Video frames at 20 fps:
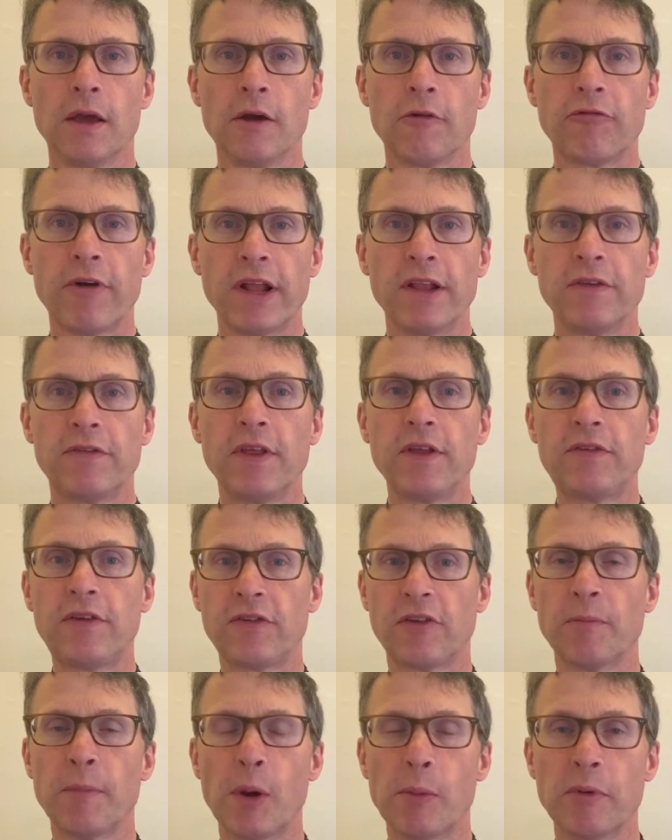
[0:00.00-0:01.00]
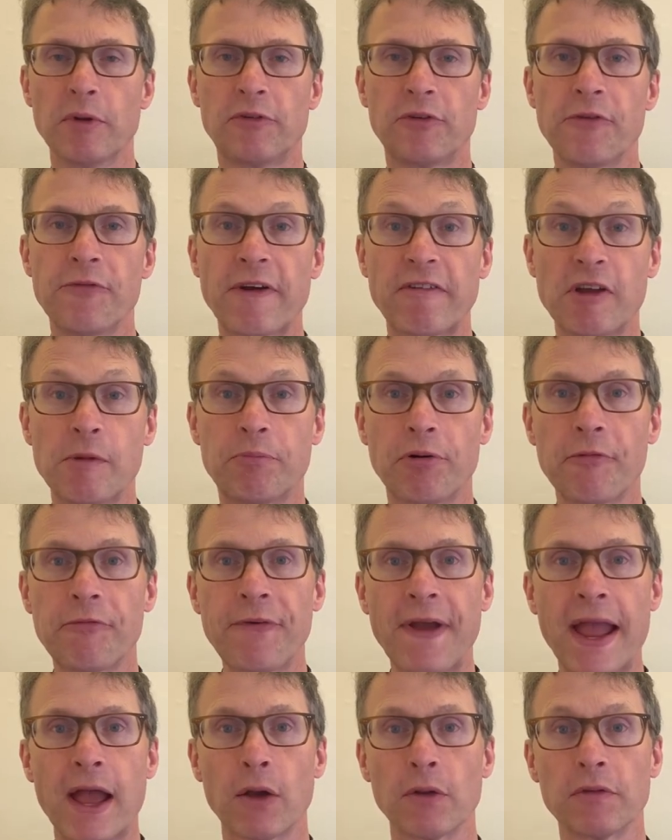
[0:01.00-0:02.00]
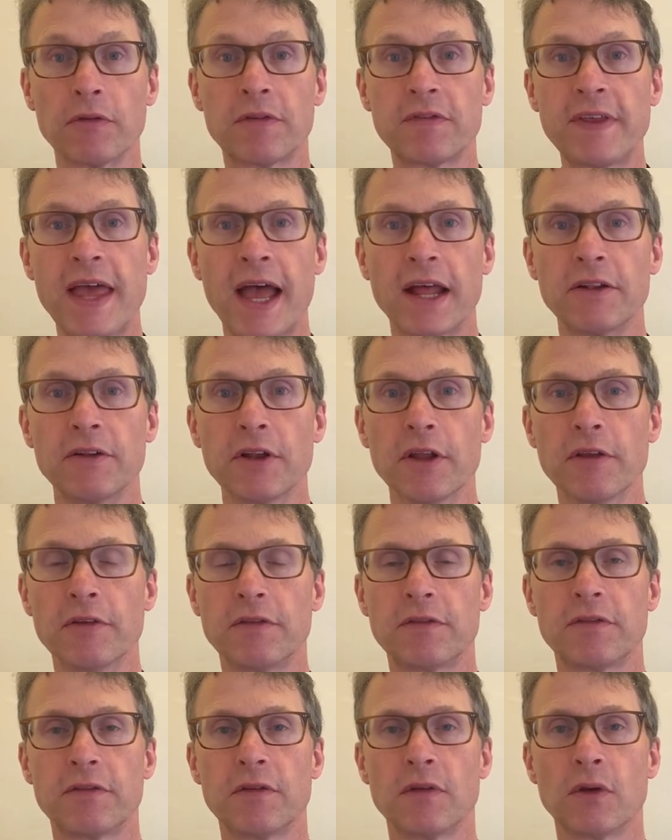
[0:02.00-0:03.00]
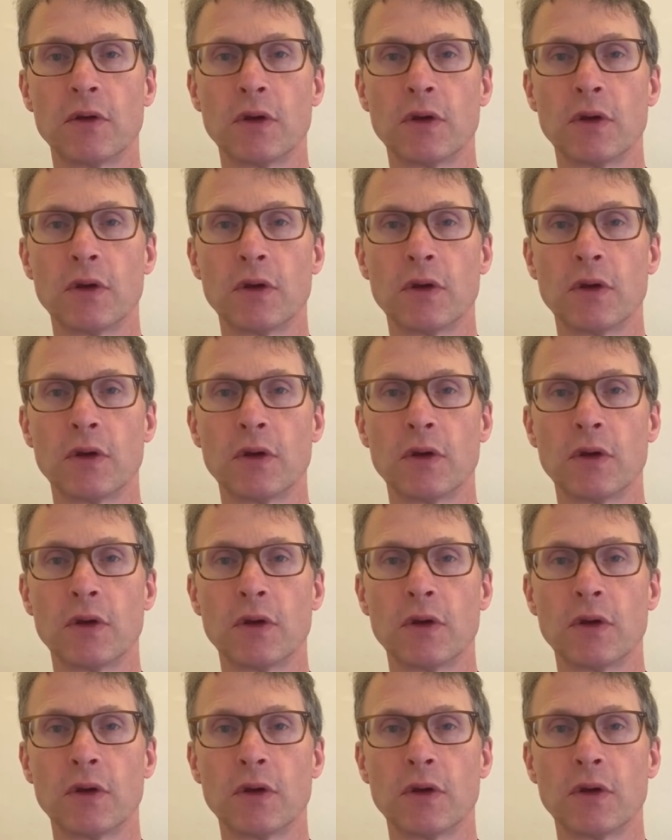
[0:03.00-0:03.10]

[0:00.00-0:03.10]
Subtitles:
Friends, this is a moment of very profound sadness.